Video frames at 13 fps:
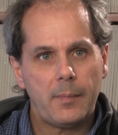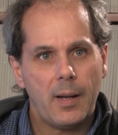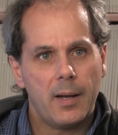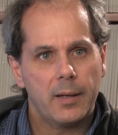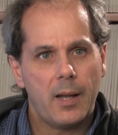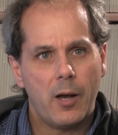
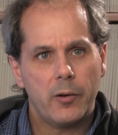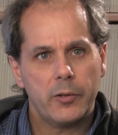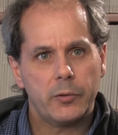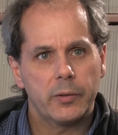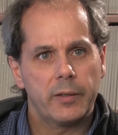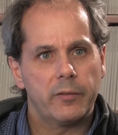allow
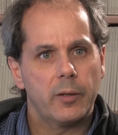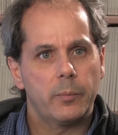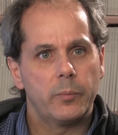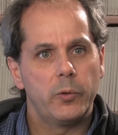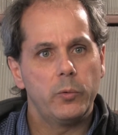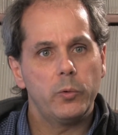us to
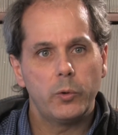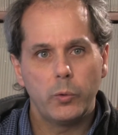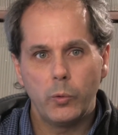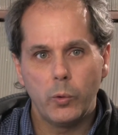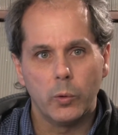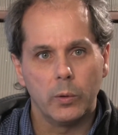develop new
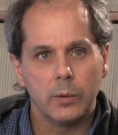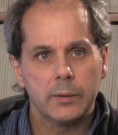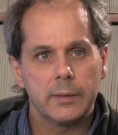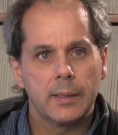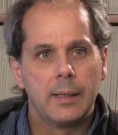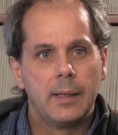tools